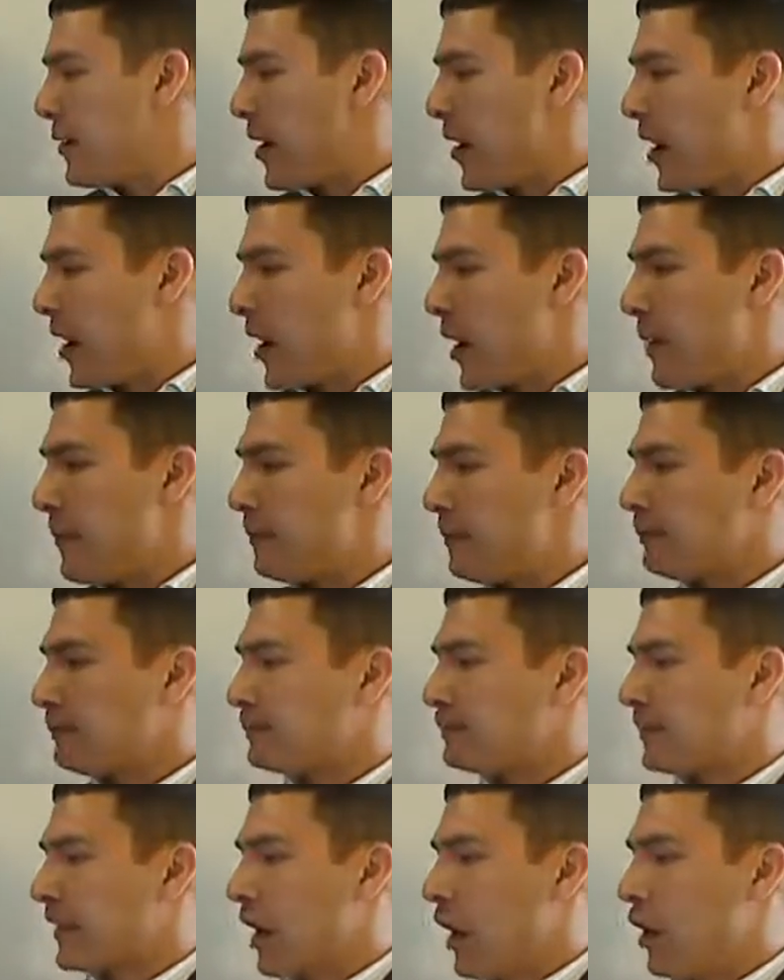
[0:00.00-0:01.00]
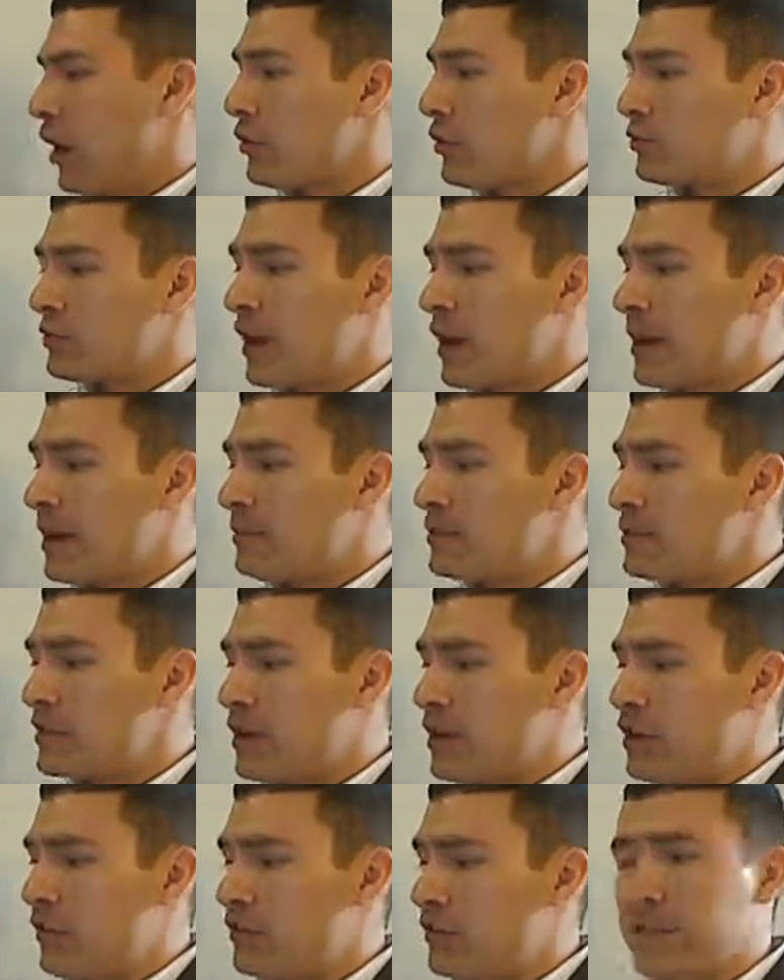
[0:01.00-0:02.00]
Other times,
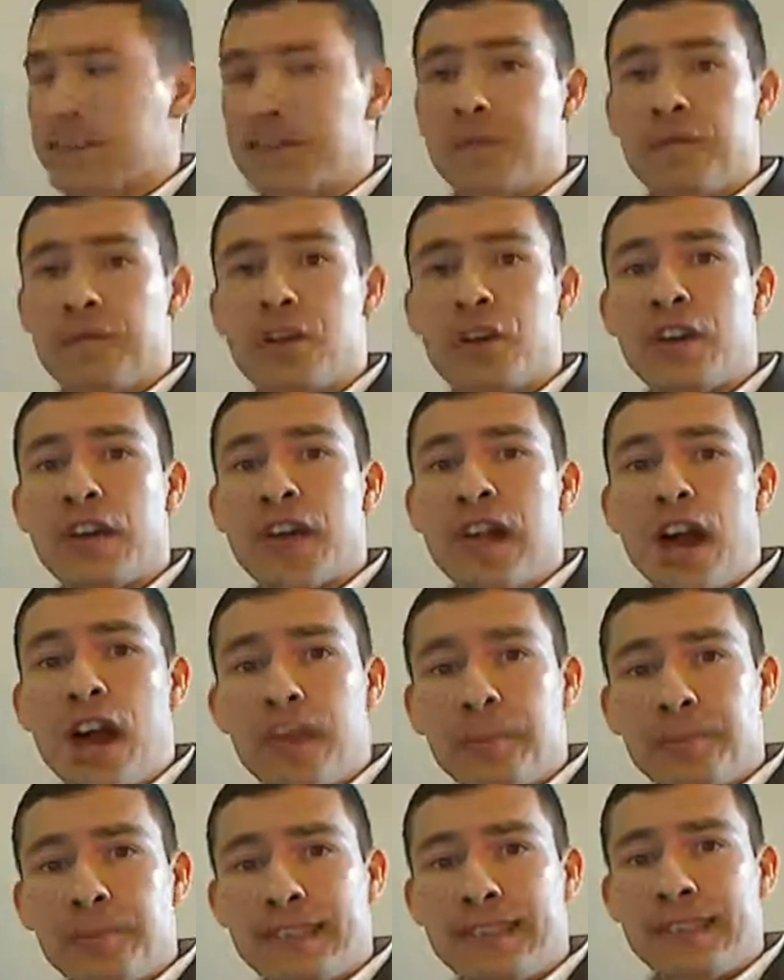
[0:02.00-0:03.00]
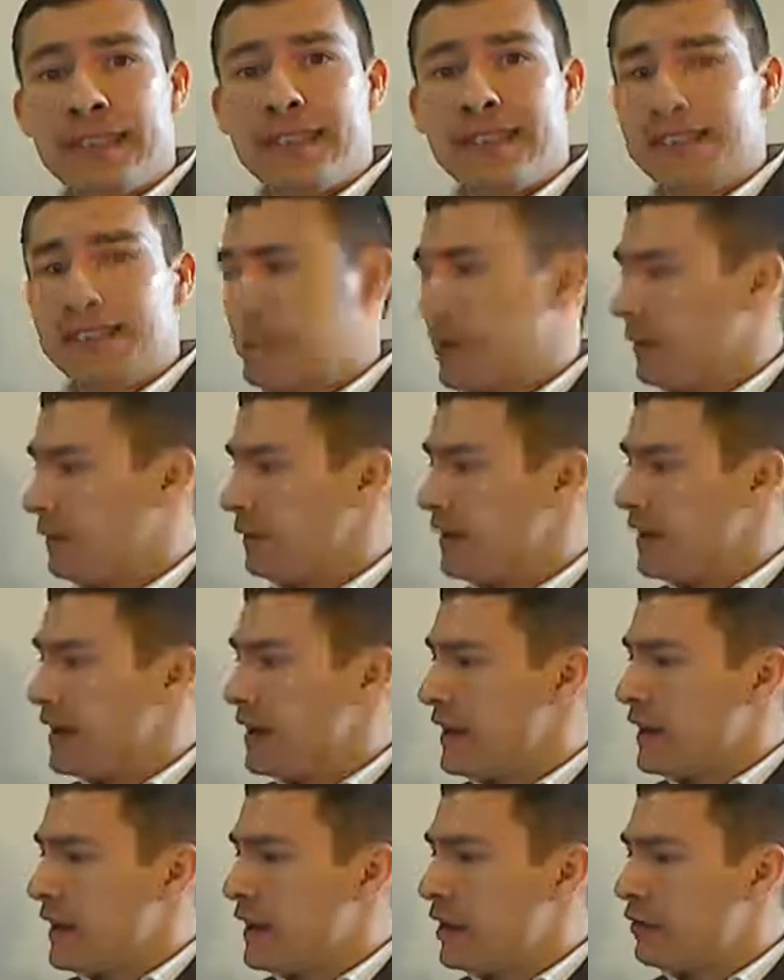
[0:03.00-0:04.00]
some very up-to-date stuff.
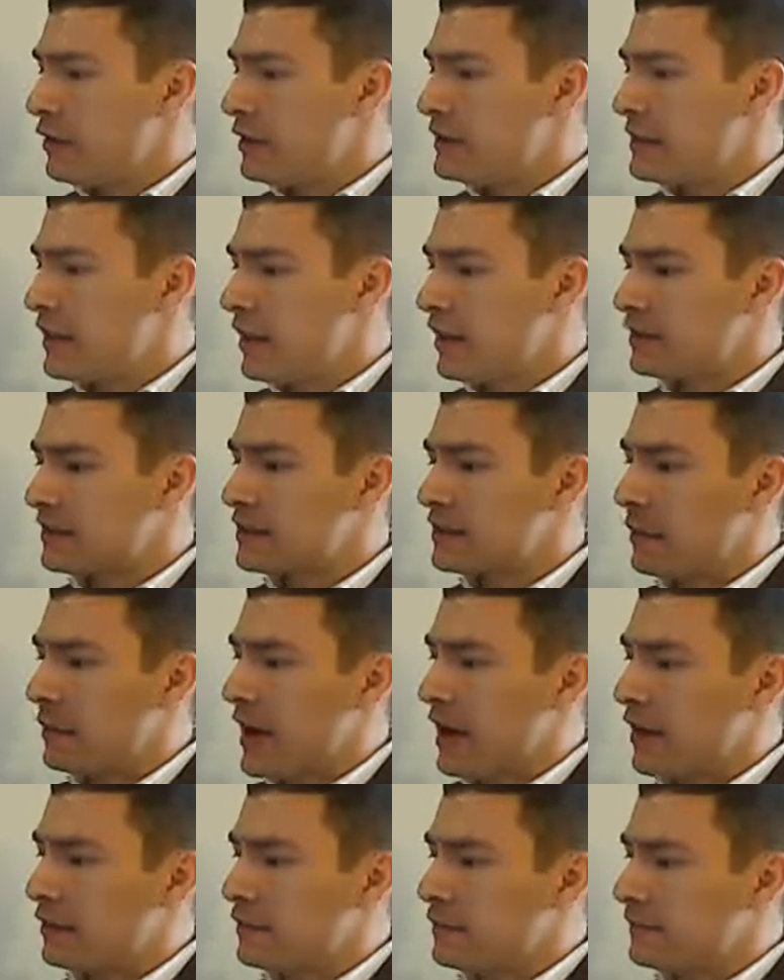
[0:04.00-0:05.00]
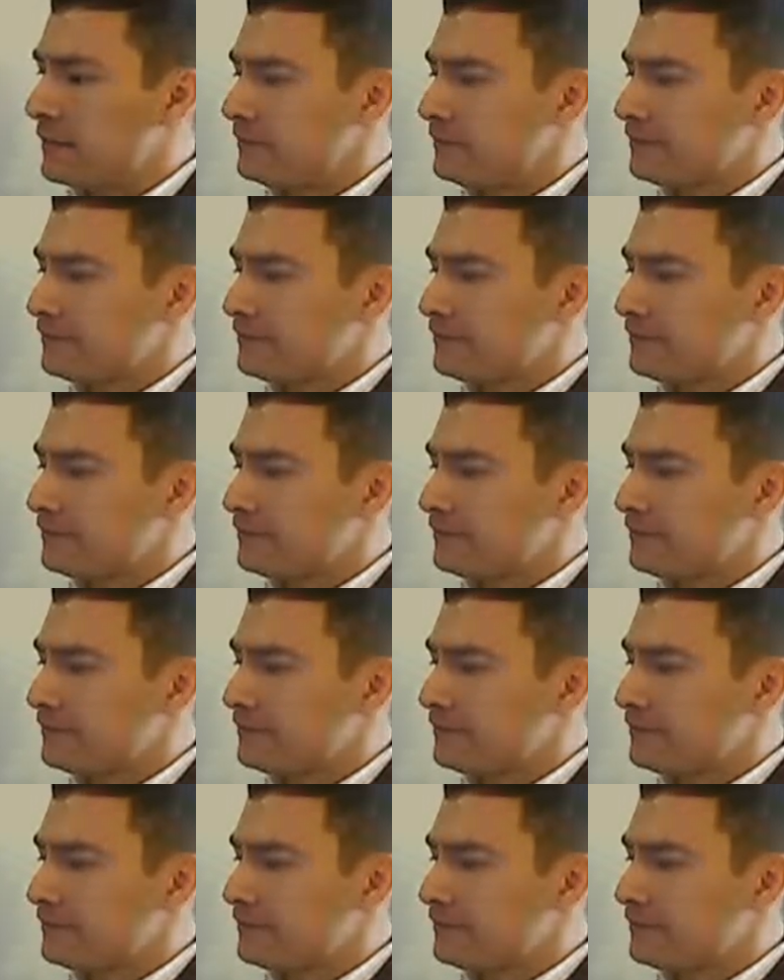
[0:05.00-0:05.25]
Here he talks about